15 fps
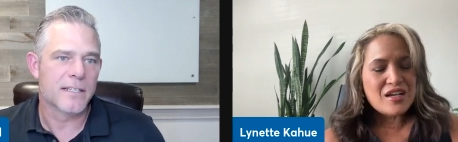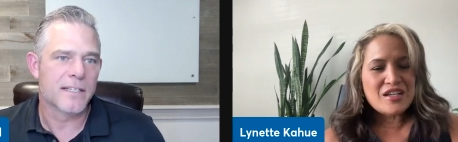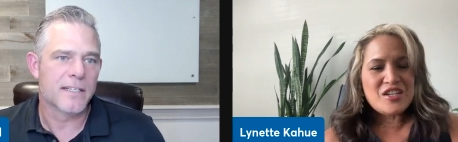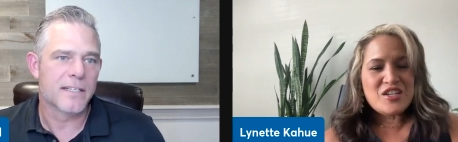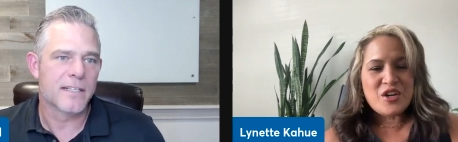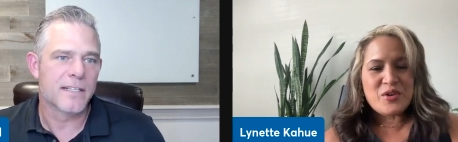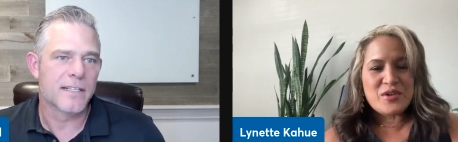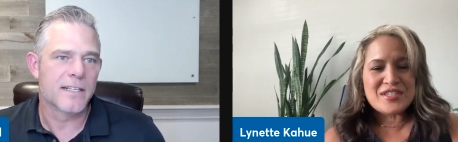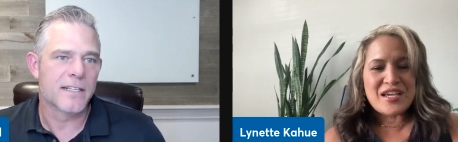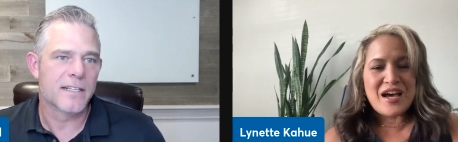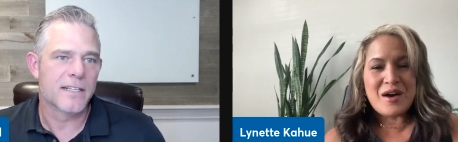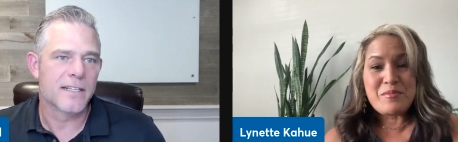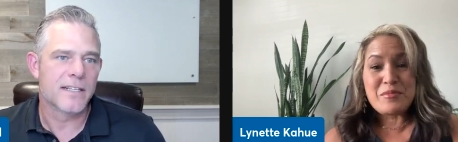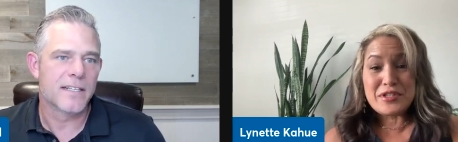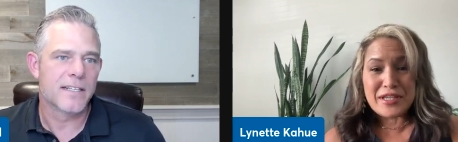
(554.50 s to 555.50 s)
Speaker 1: you know it's
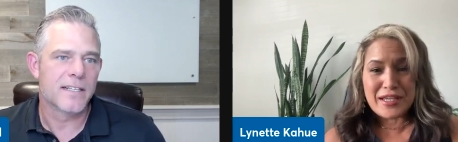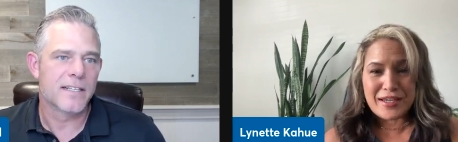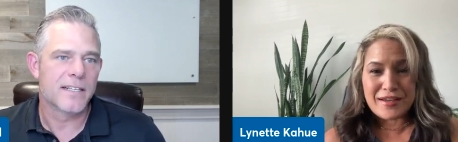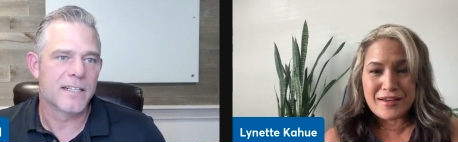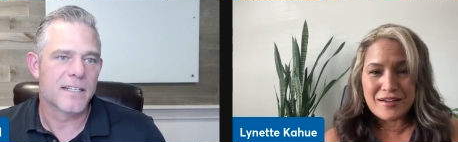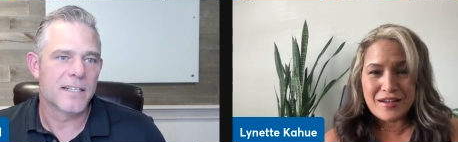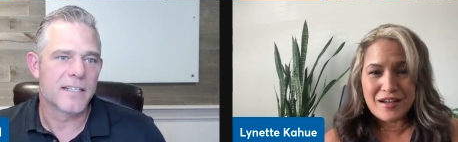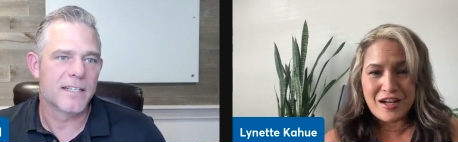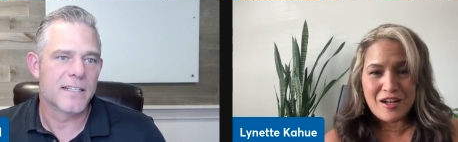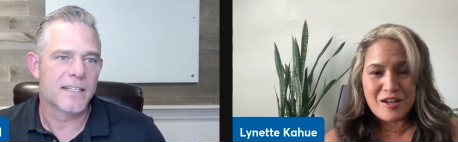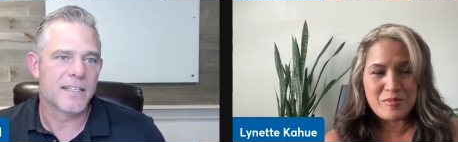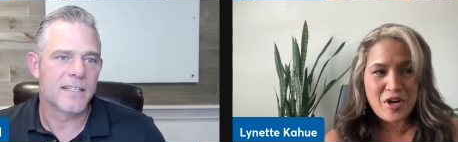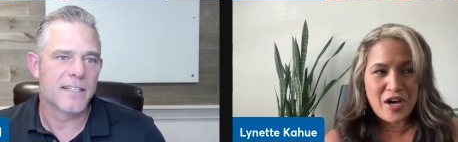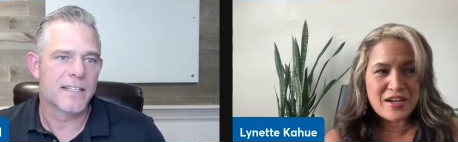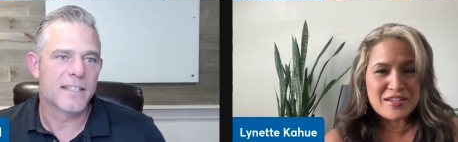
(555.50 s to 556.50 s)
humbling
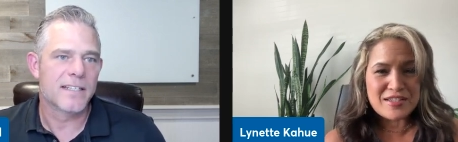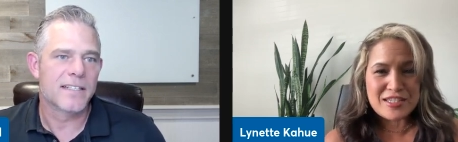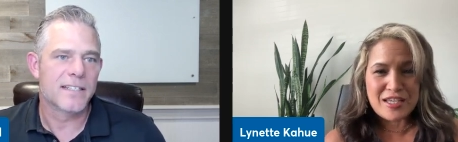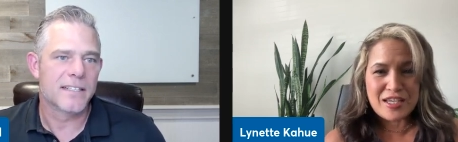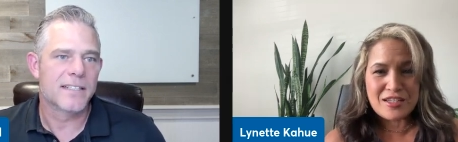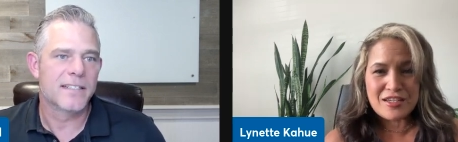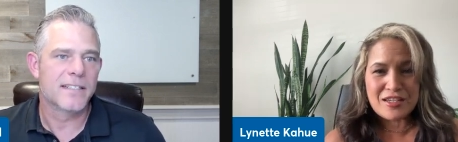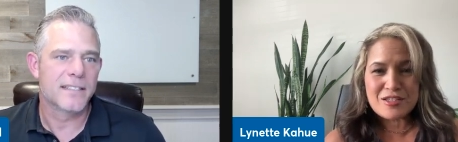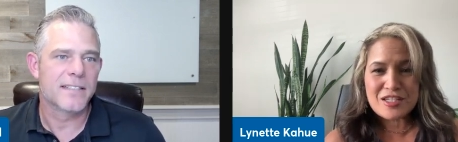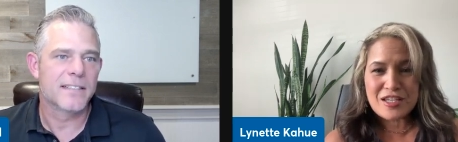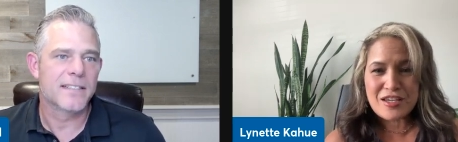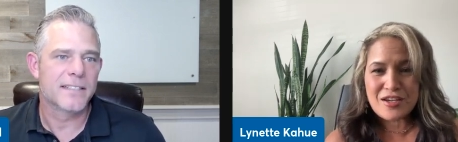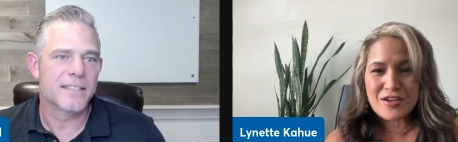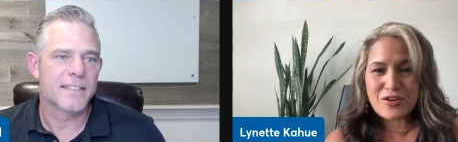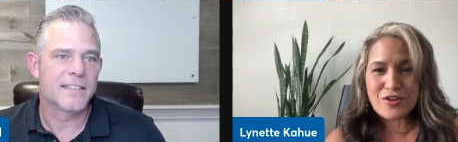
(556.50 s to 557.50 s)
um, honestly to, to
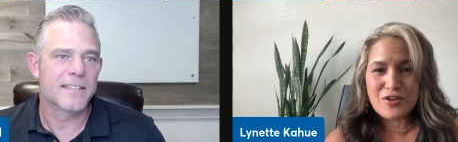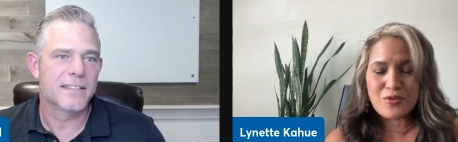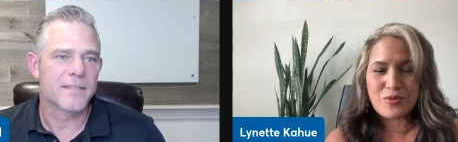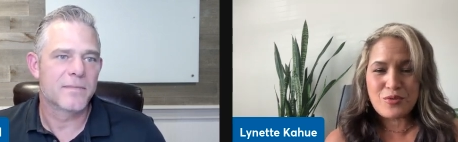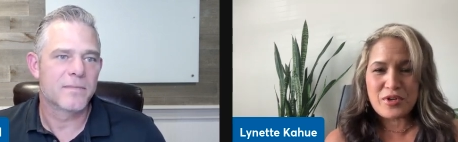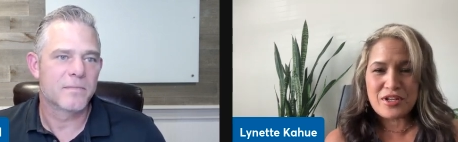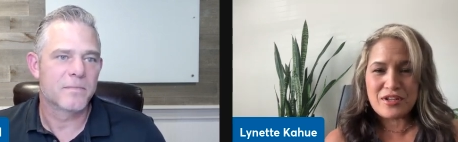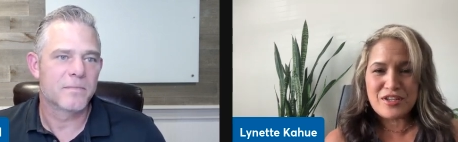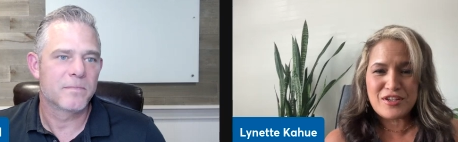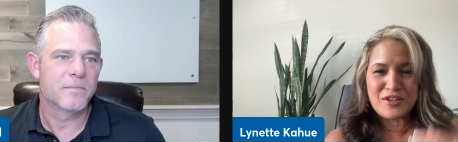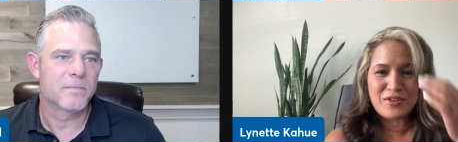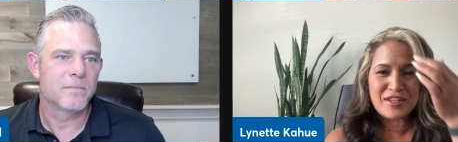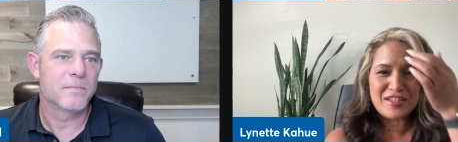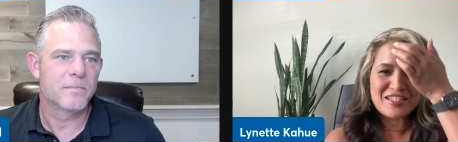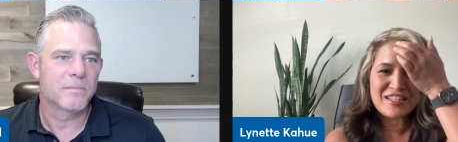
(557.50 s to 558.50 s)
hear what you know
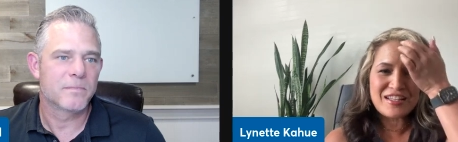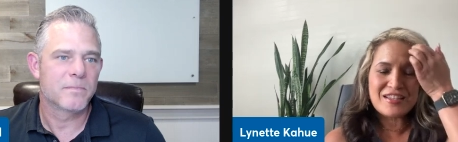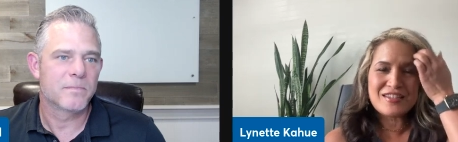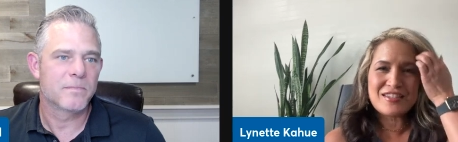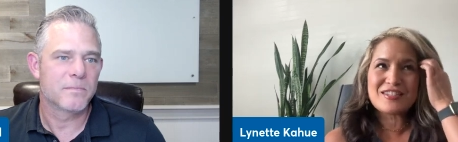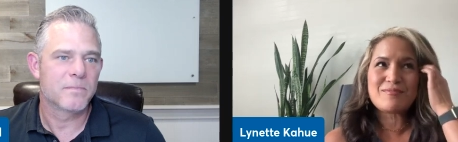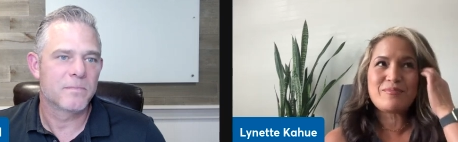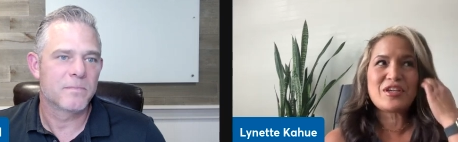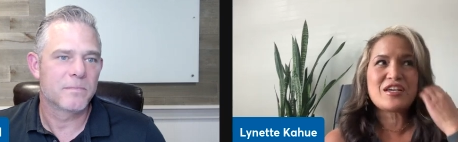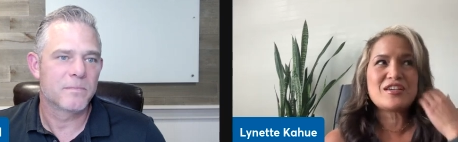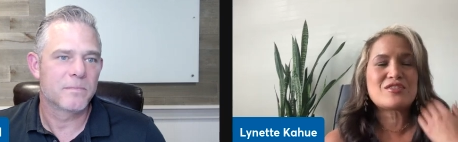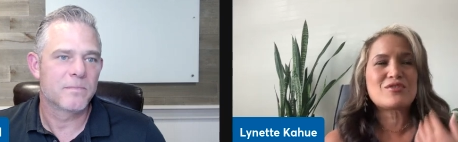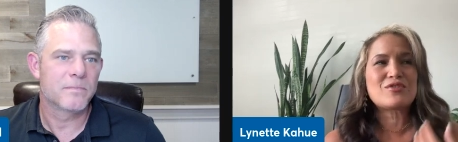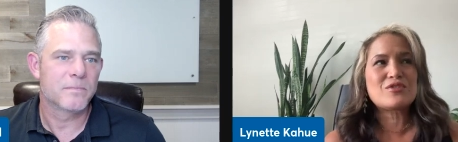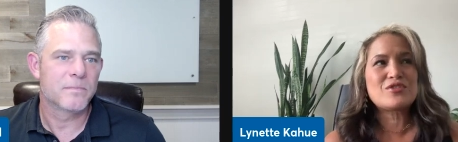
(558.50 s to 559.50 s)
that's it's
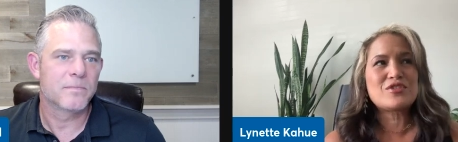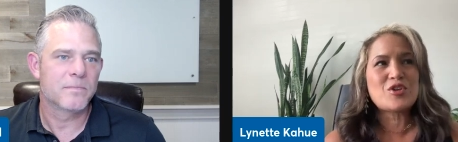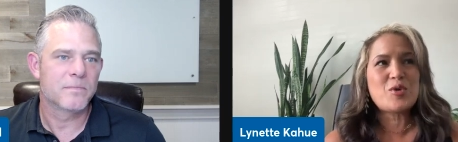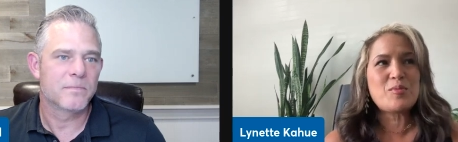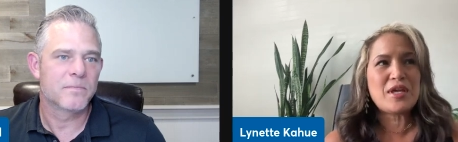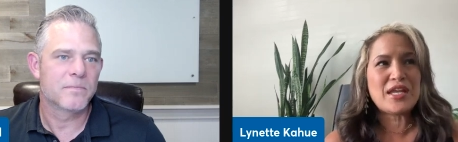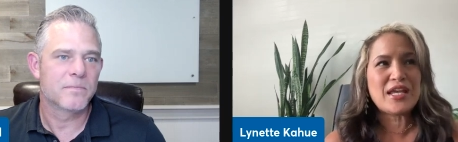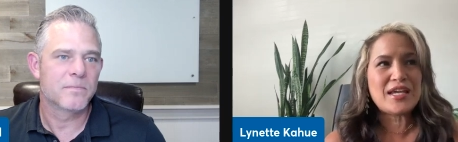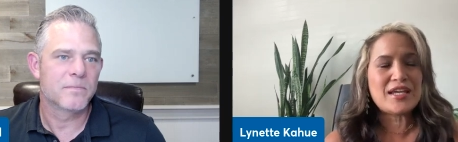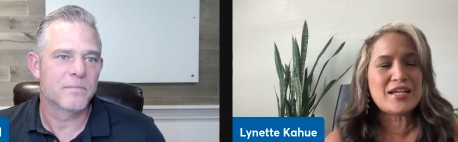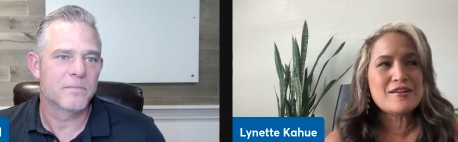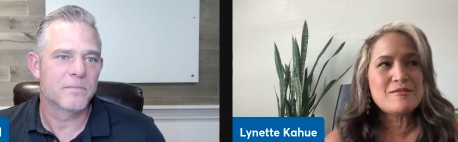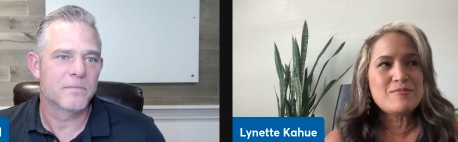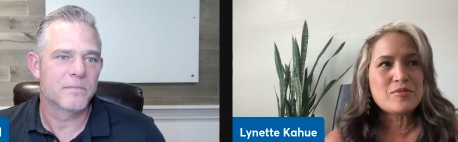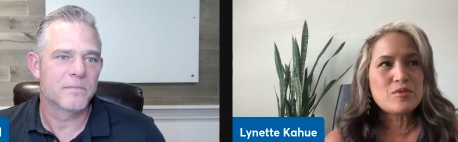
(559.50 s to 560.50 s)
because there are so many